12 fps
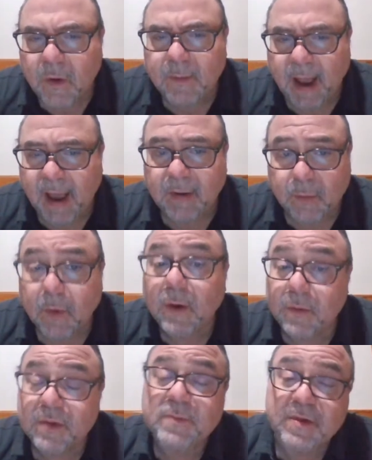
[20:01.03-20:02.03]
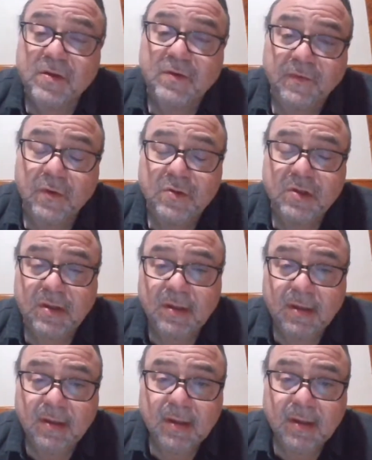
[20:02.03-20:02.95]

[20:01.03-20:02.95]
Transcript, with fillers: Roma how to work was Mr. Fuji.